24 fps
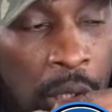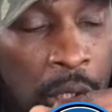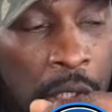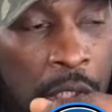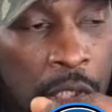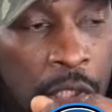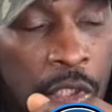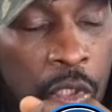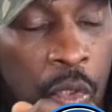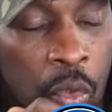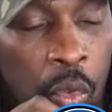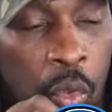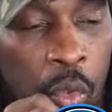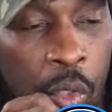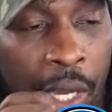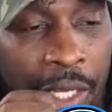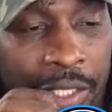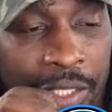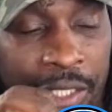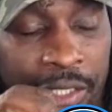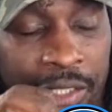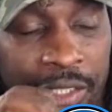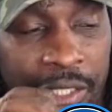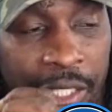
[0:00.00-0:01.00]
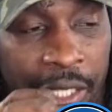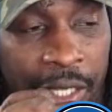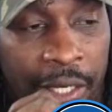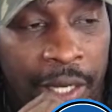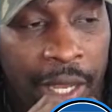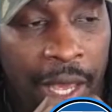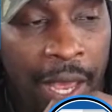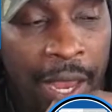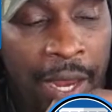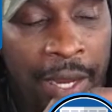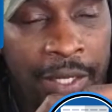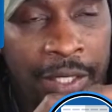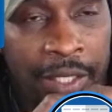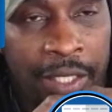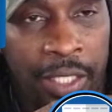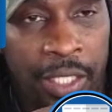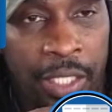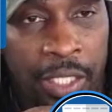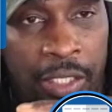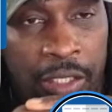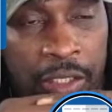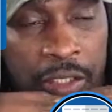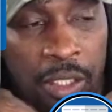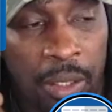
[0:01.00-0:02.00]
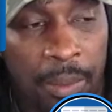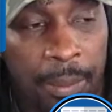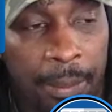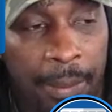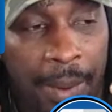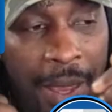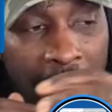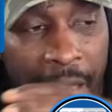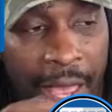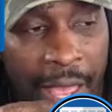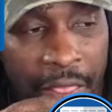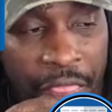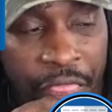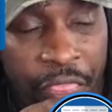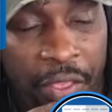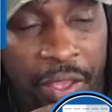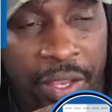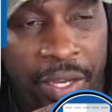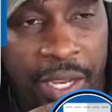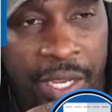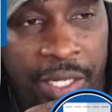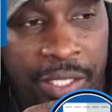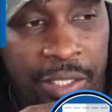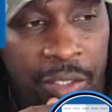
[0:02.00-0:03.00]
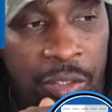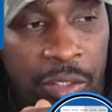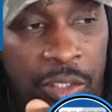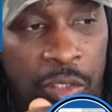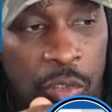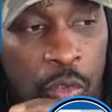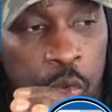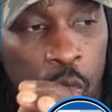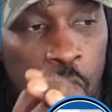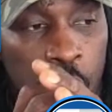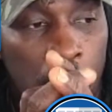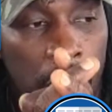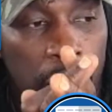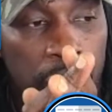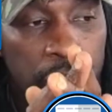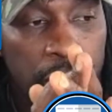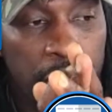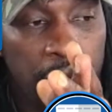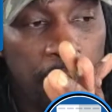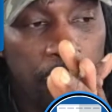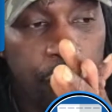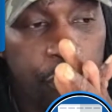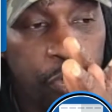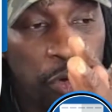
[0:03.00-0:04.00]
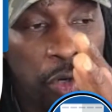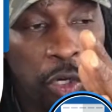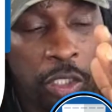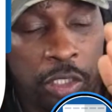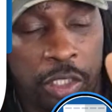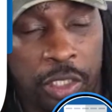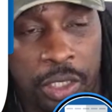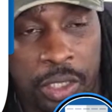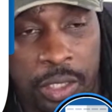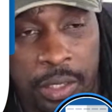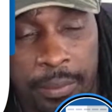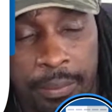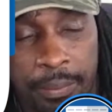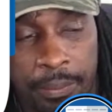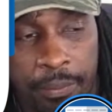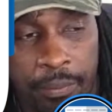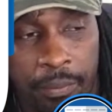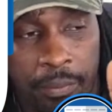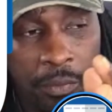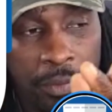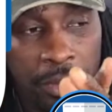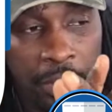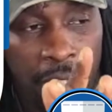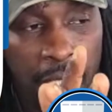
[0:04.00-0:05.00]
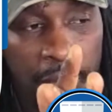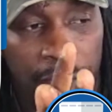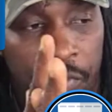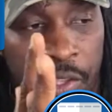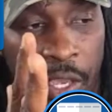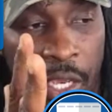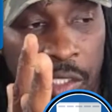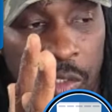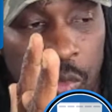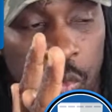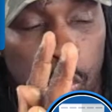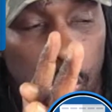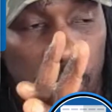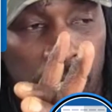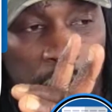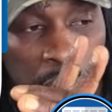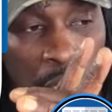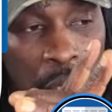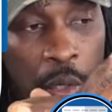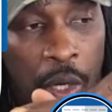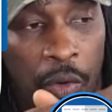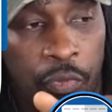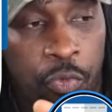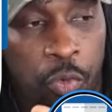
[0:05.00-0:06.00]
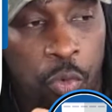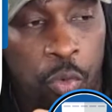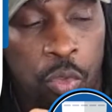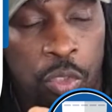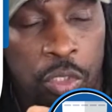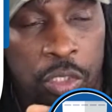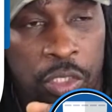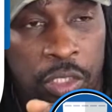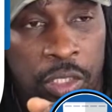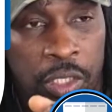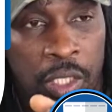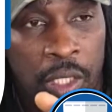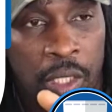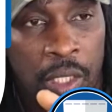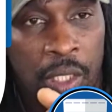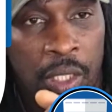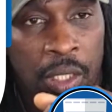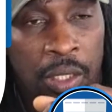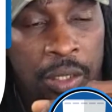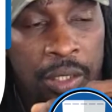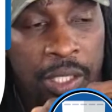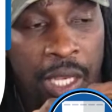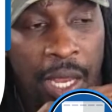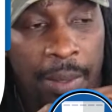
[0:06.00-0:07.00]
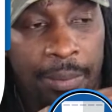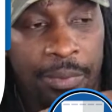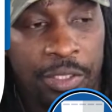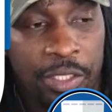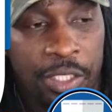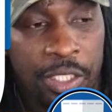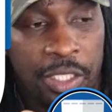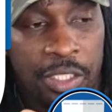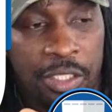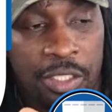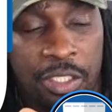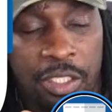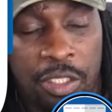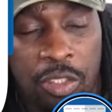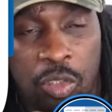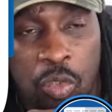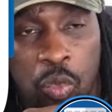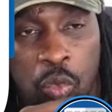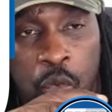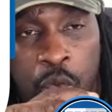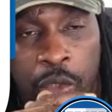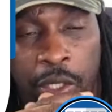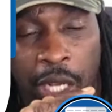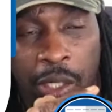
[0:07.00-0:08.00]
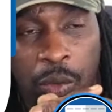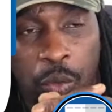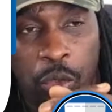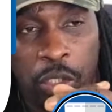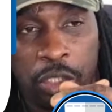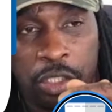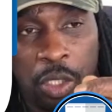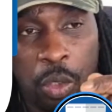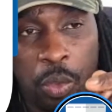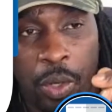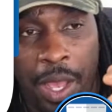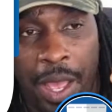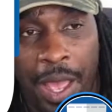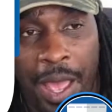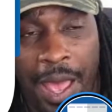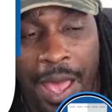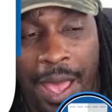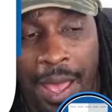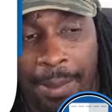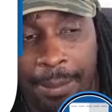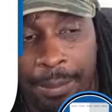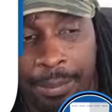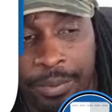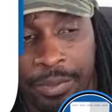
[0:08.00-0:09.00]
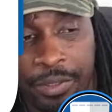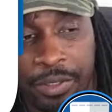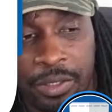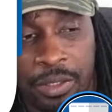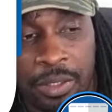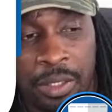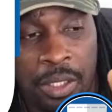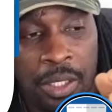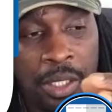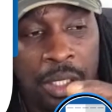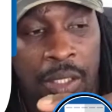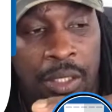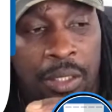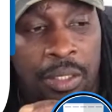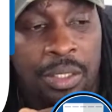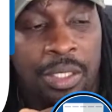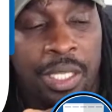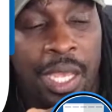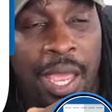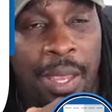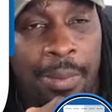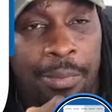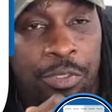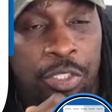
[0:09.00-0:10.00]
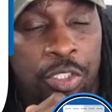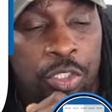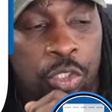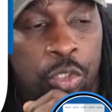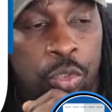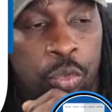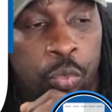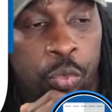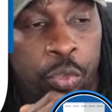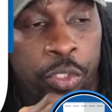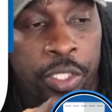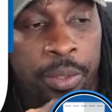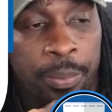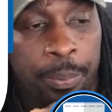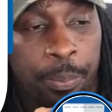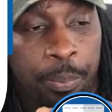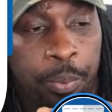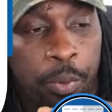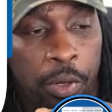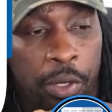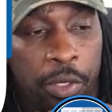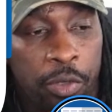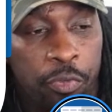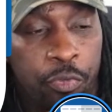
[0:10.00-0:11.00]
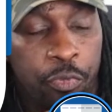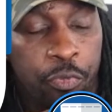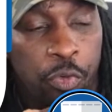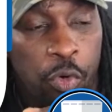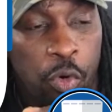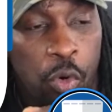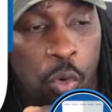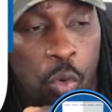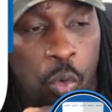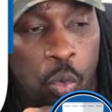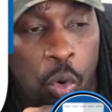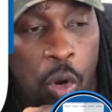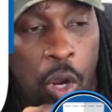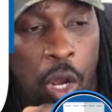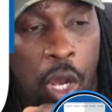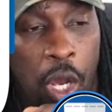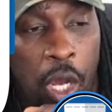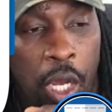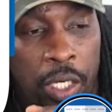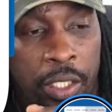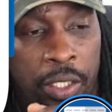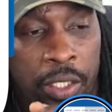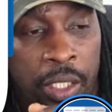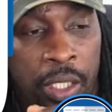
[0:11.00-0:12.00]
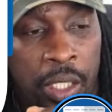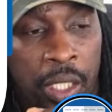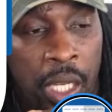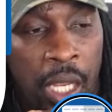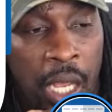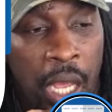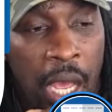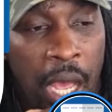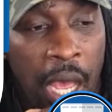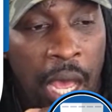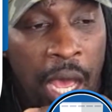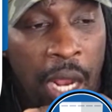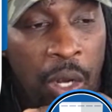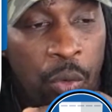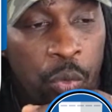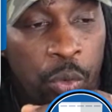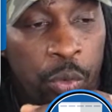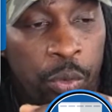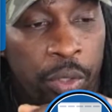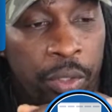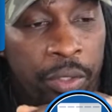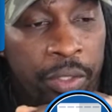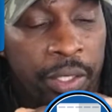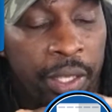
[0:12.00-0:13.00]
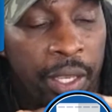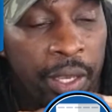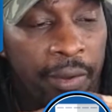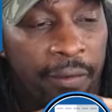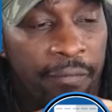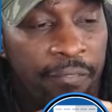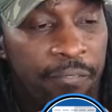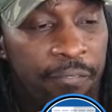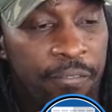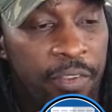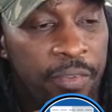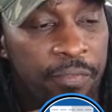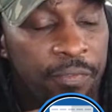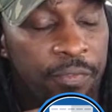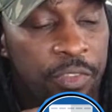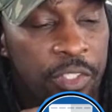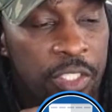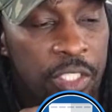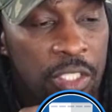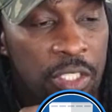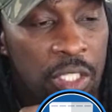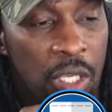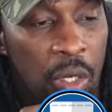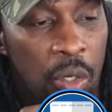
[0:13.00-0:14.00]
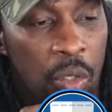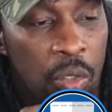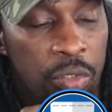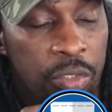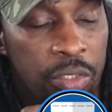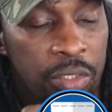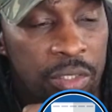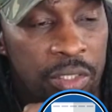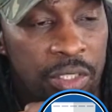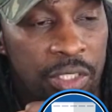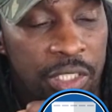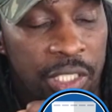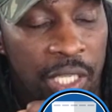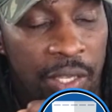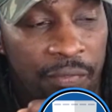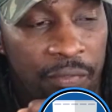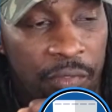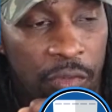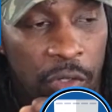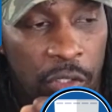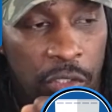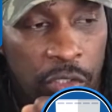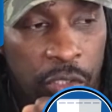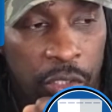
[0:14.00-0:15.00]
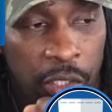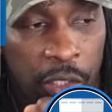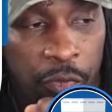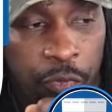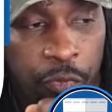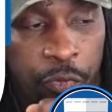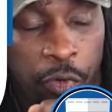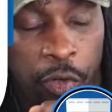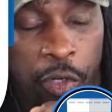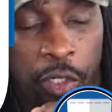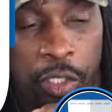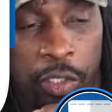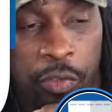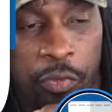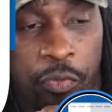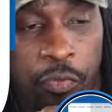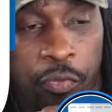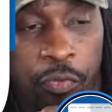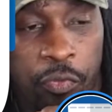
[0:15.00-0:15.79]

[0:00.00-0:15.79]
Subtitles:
So as I said, I did some math and I did 240. If that was our volts, times 62, that was our amps, times 3.41, and we will get 50,740.